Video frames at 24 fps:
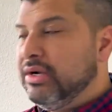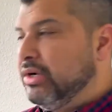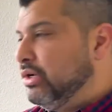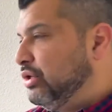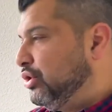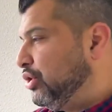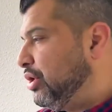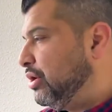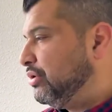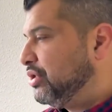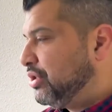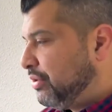
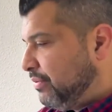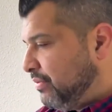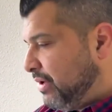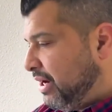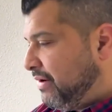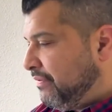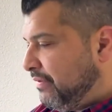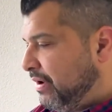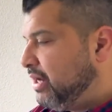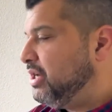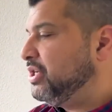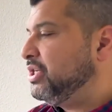So to
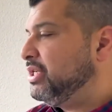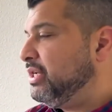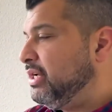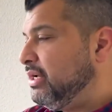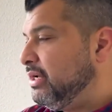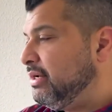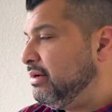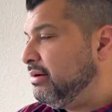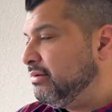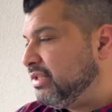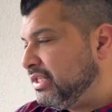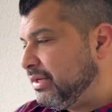refinish
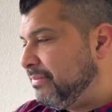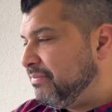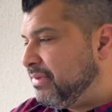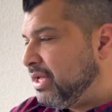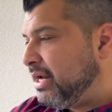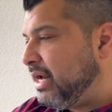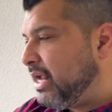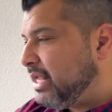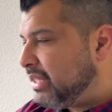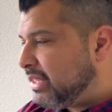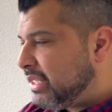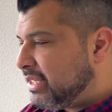it, something
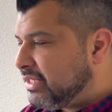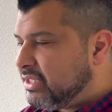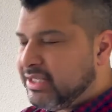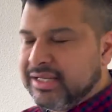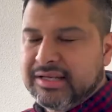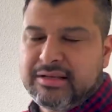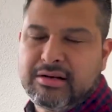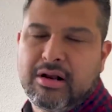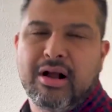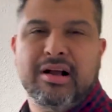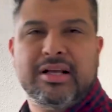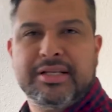like this,
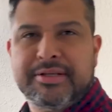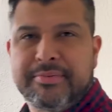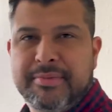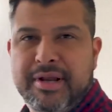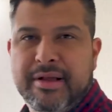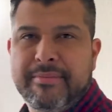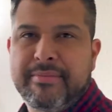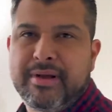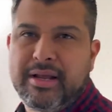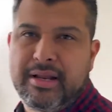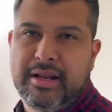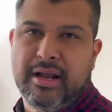it cost me
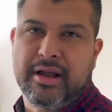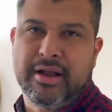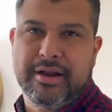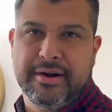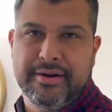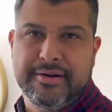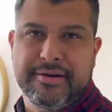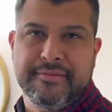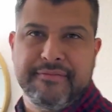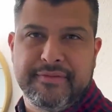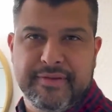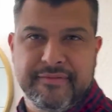about
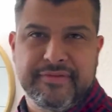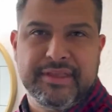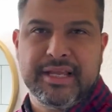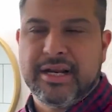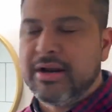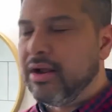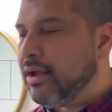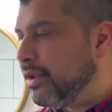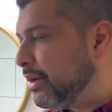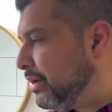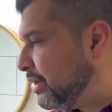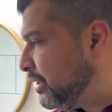
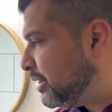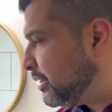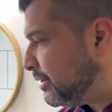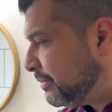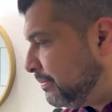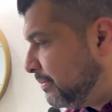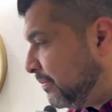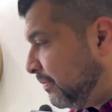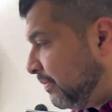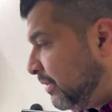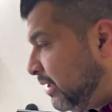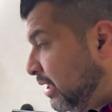$150.
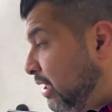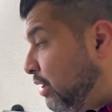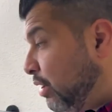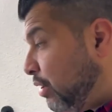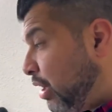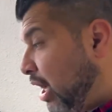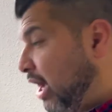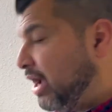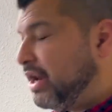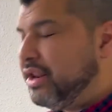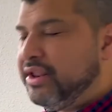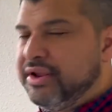
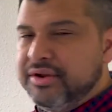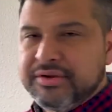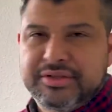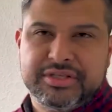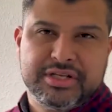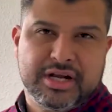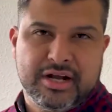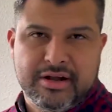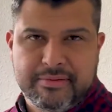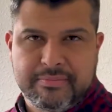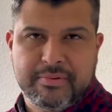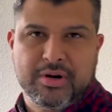A new
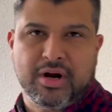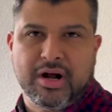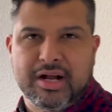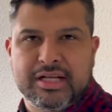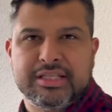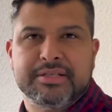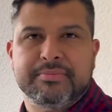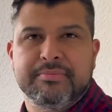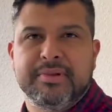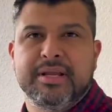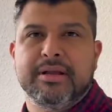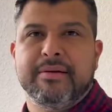tub
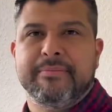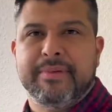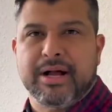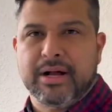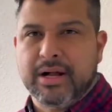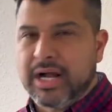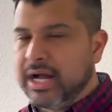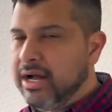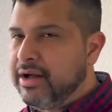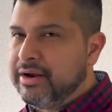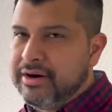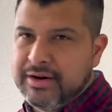cost me about
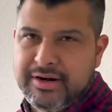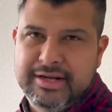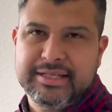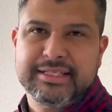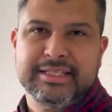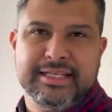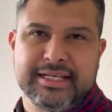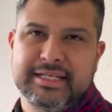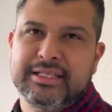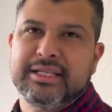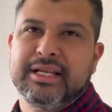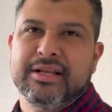
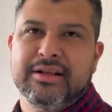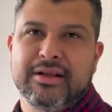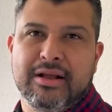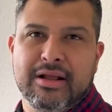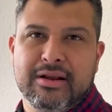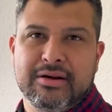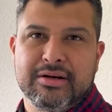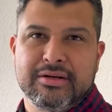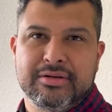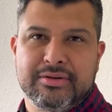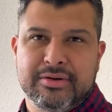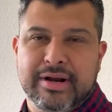
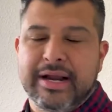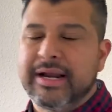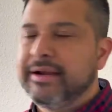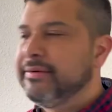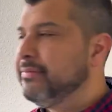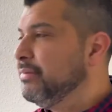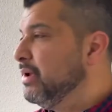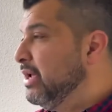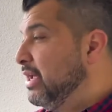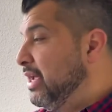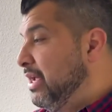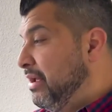$160, right?
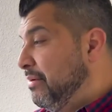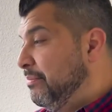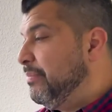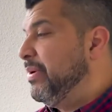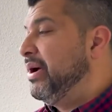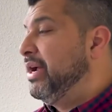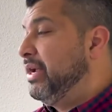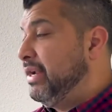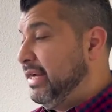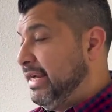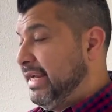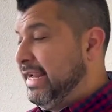
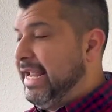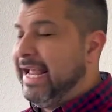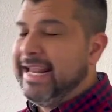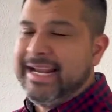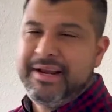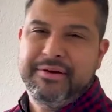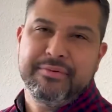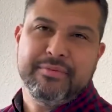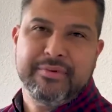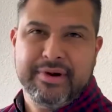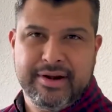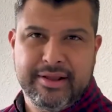But
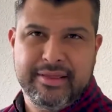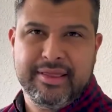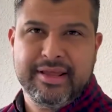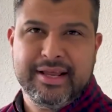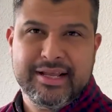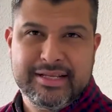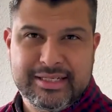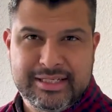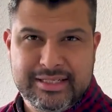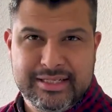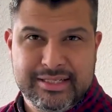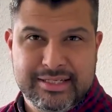getting rid of
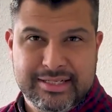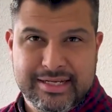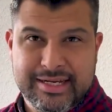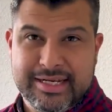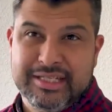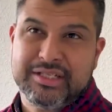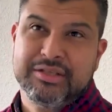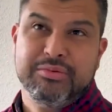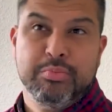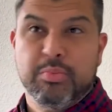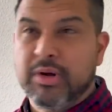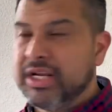this
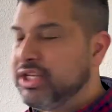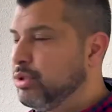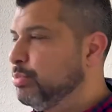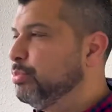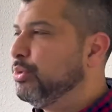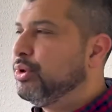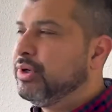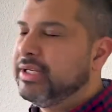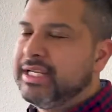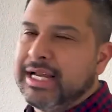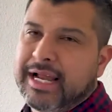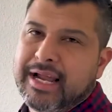is much
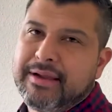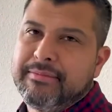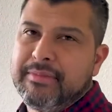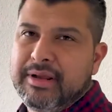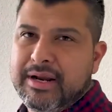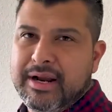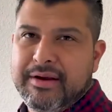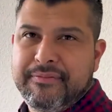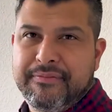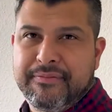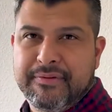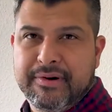more time and
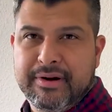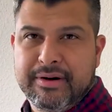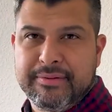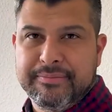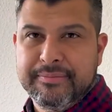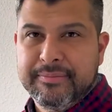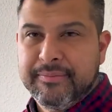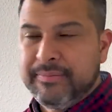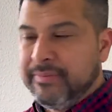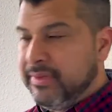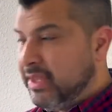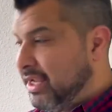
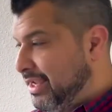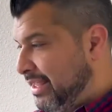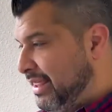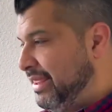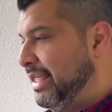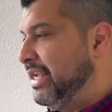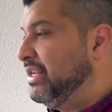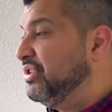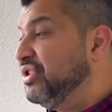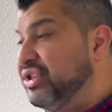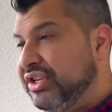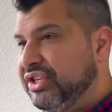effort
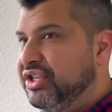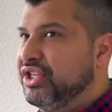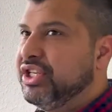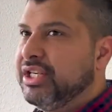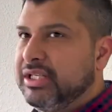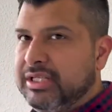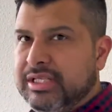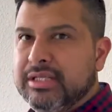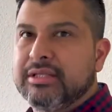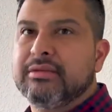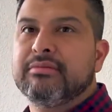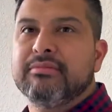than to
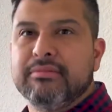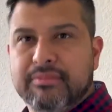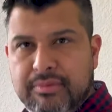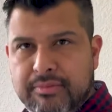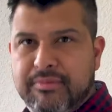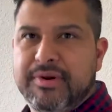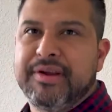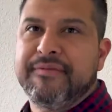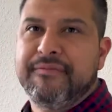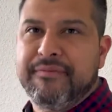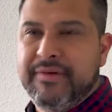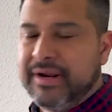just
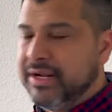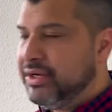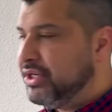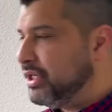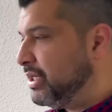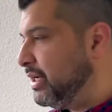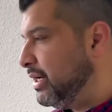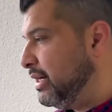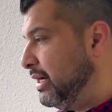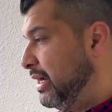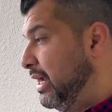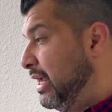refinish
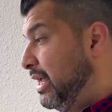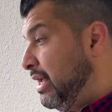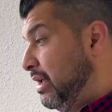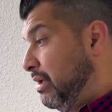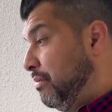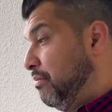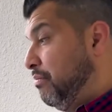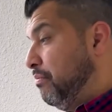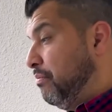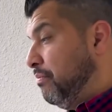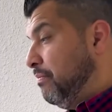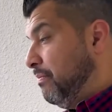it.
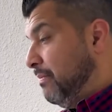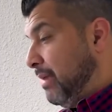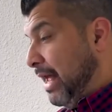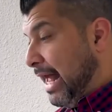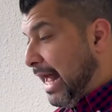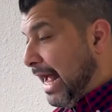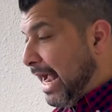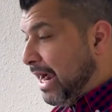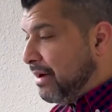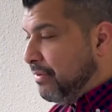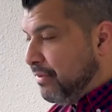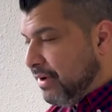
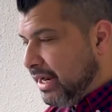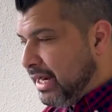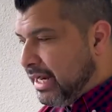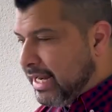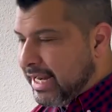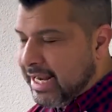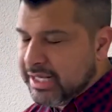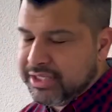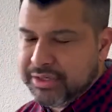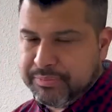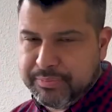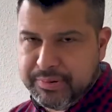I really
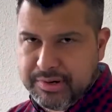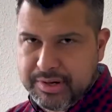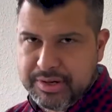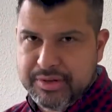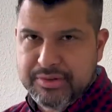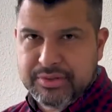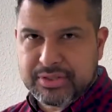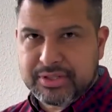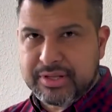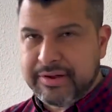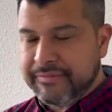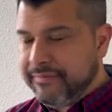like to put new
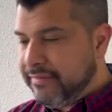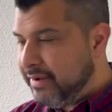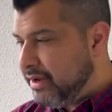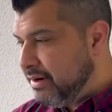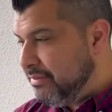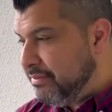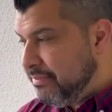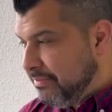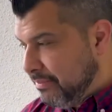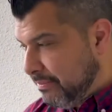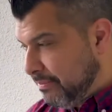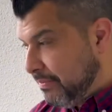stuff
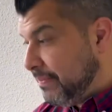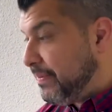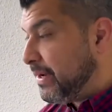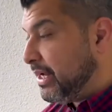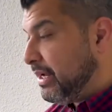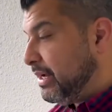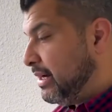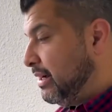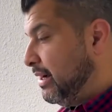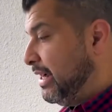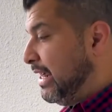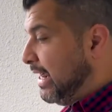in,
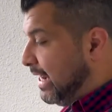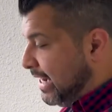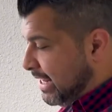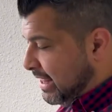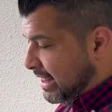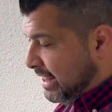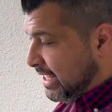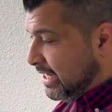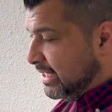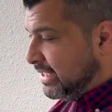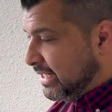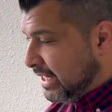but in
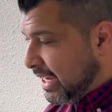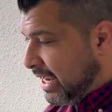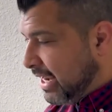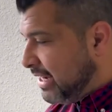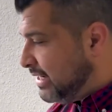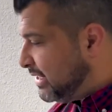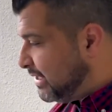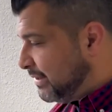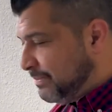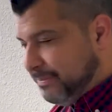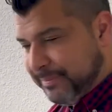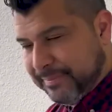this
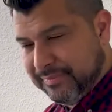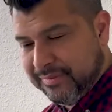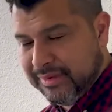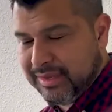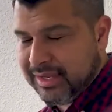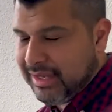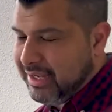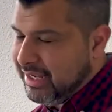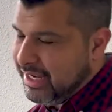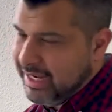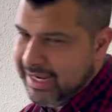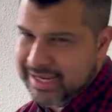case,
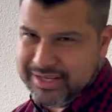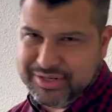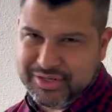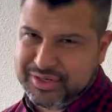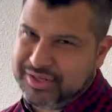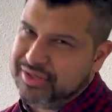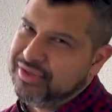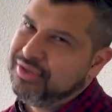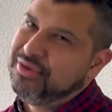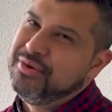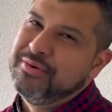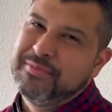it's
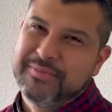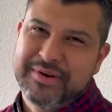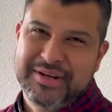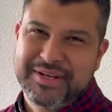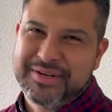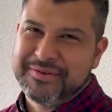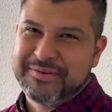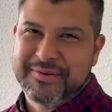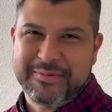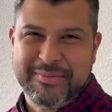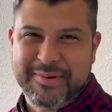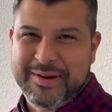just too much
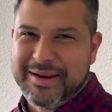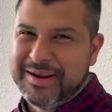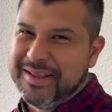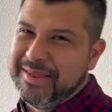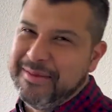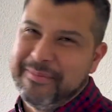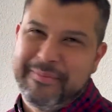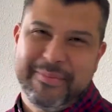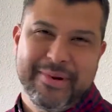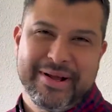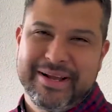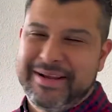of a pain in the
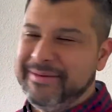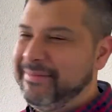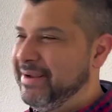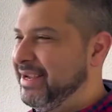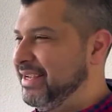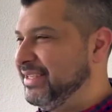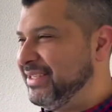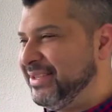butt, man.